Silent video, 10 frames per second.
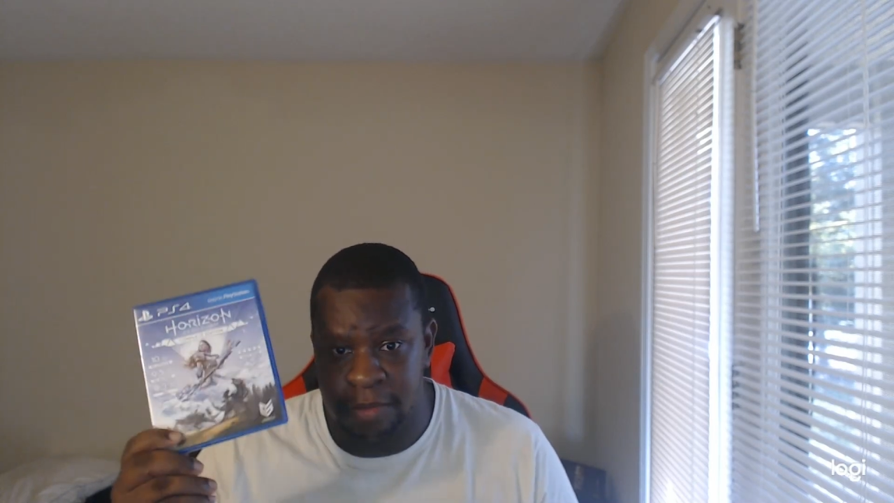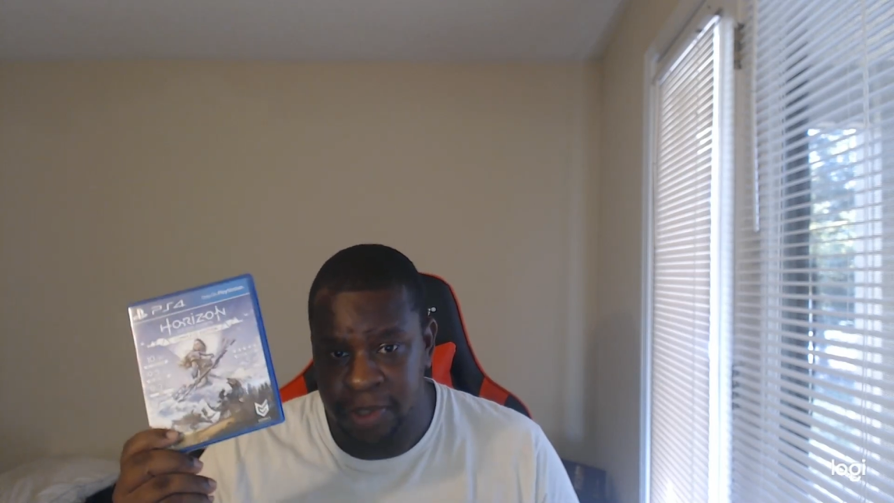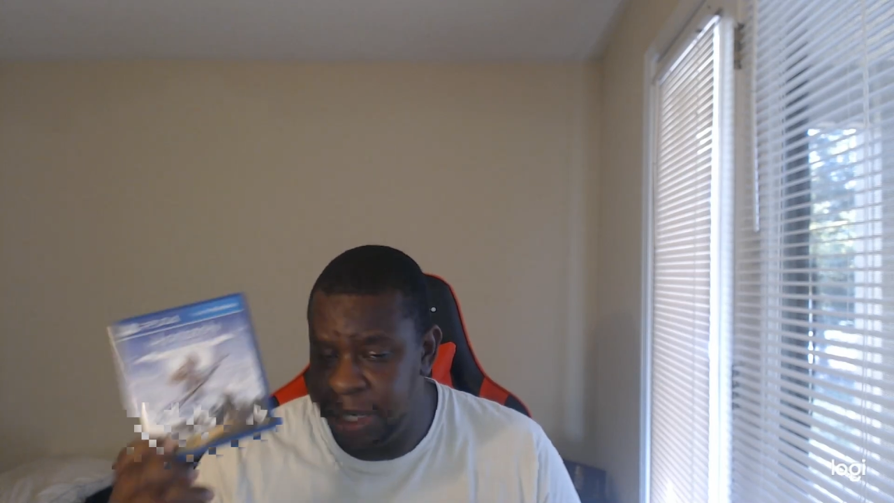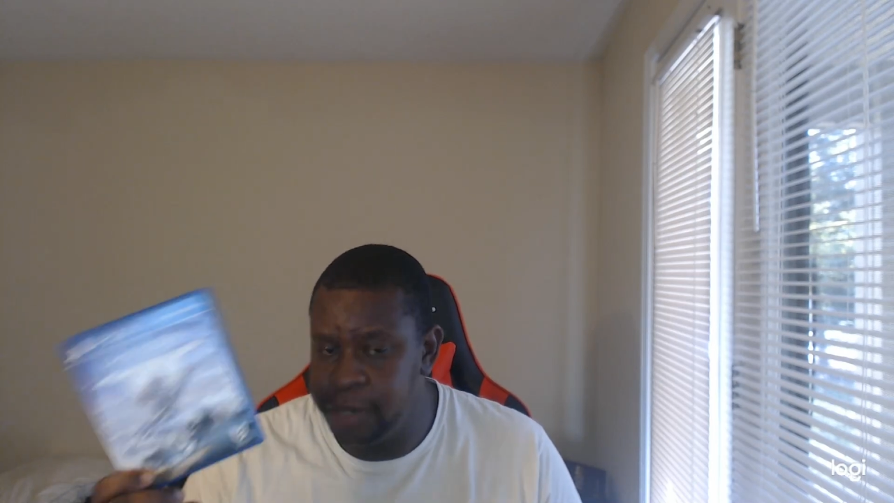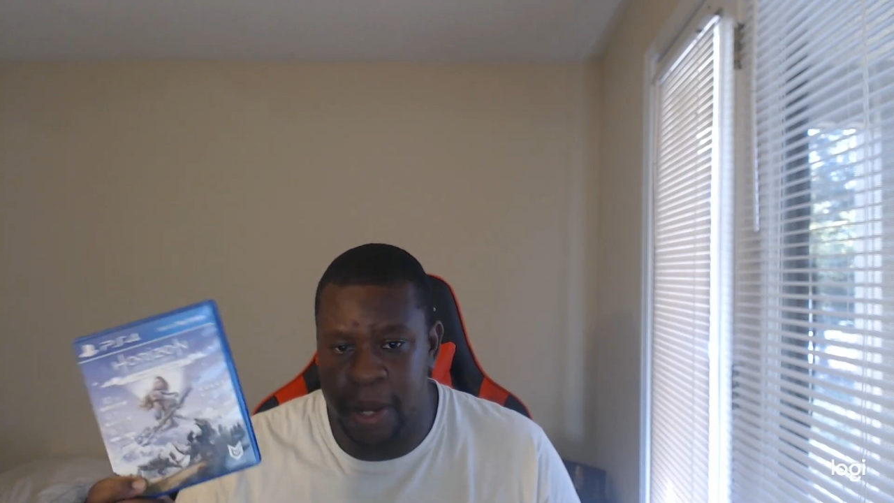
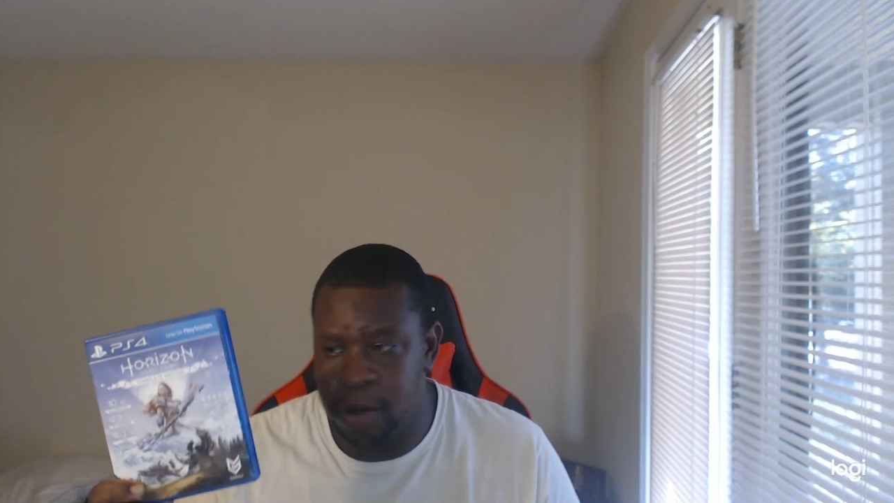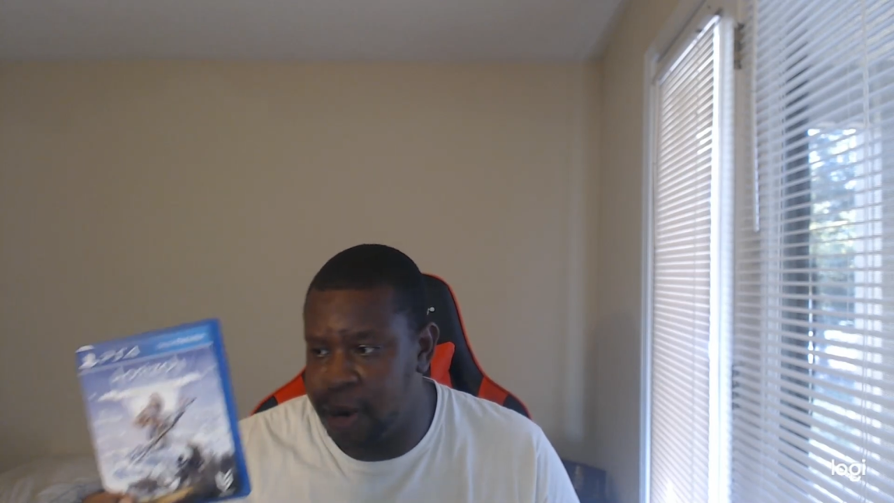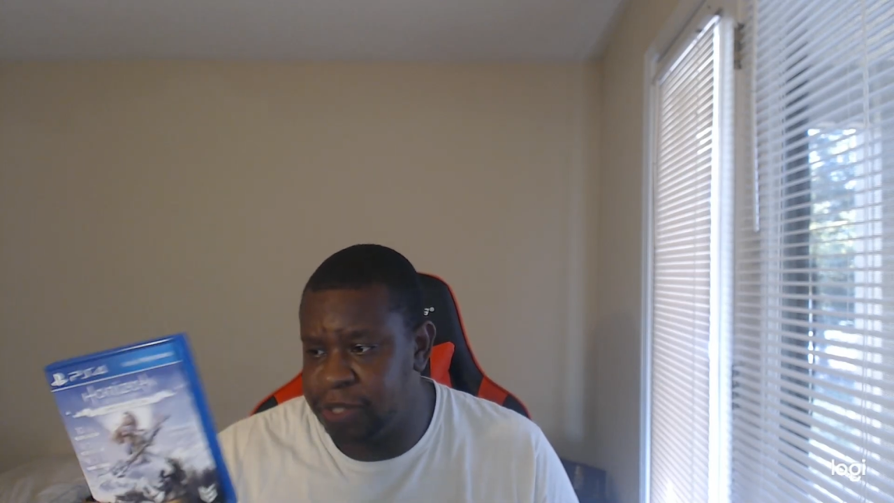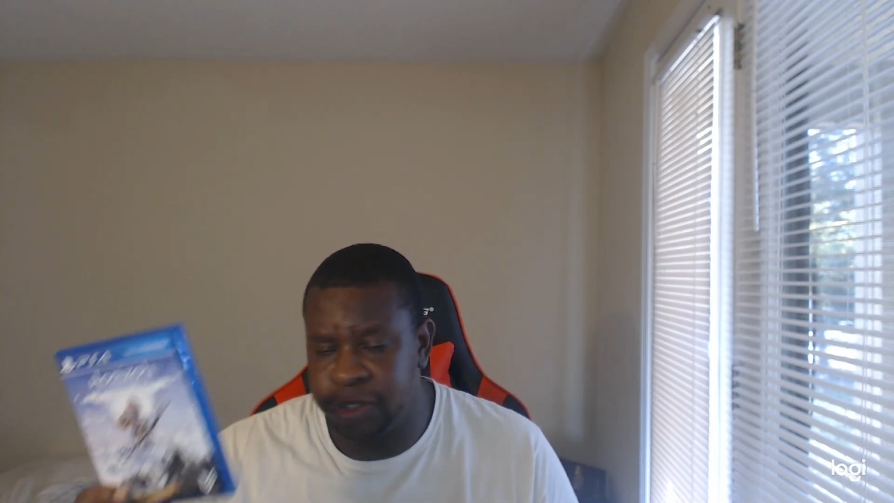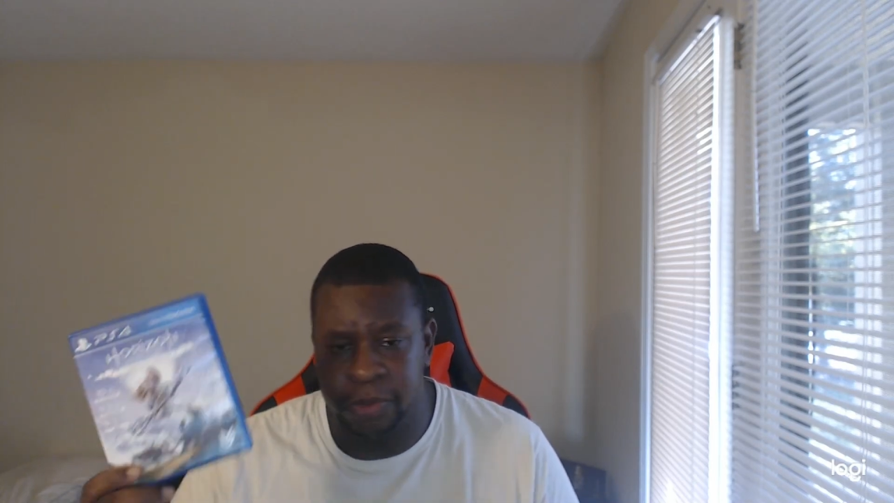anyway, Horizon
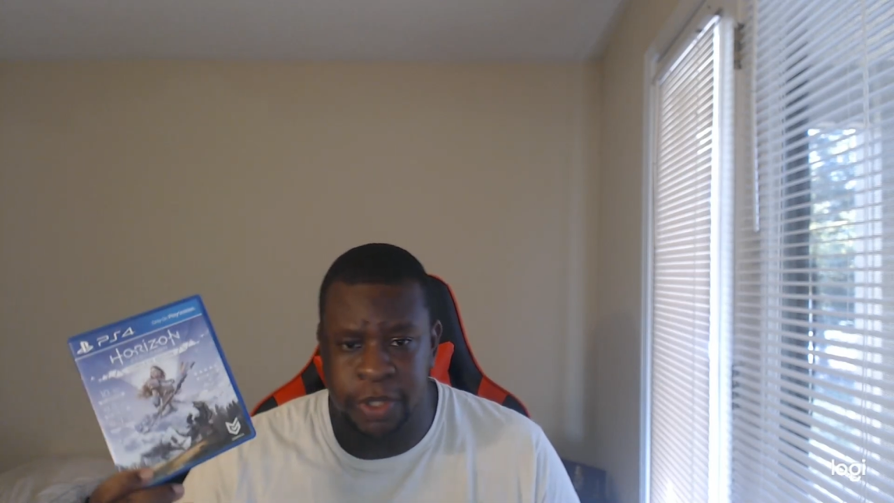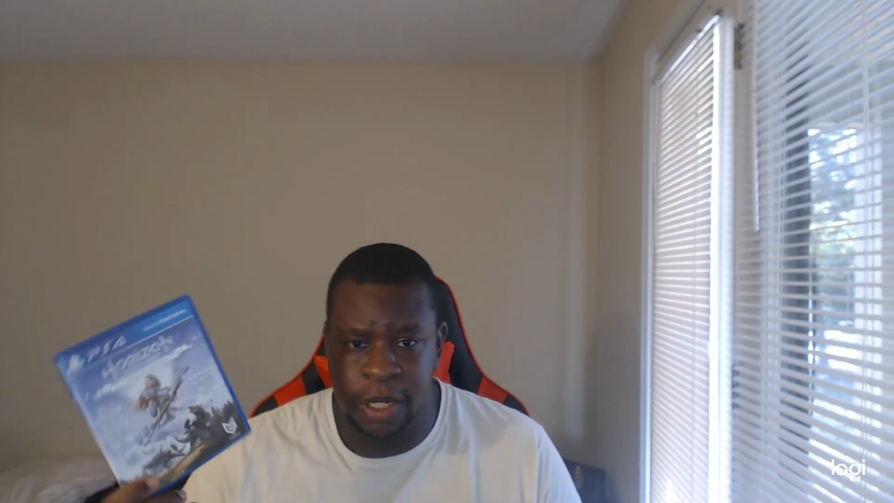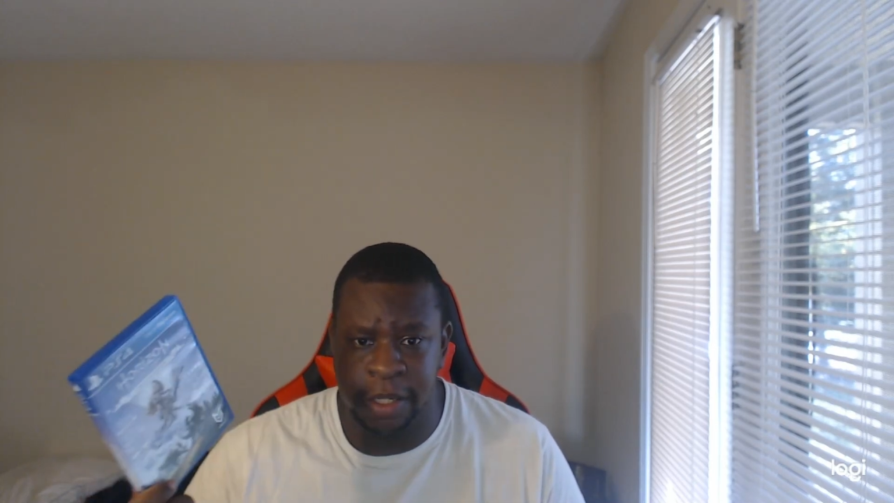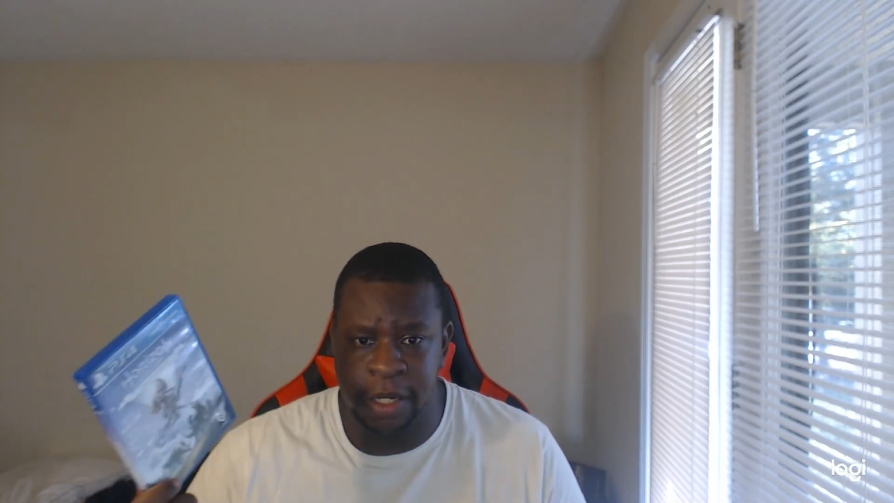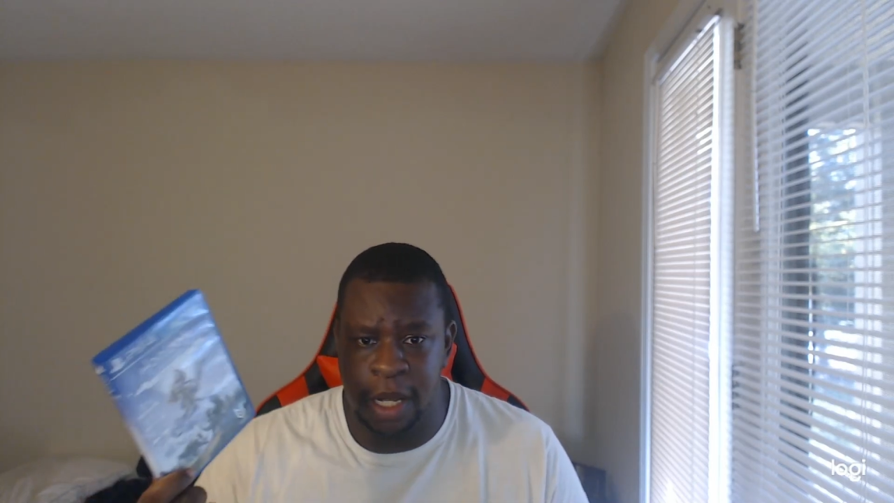Zero Dawn,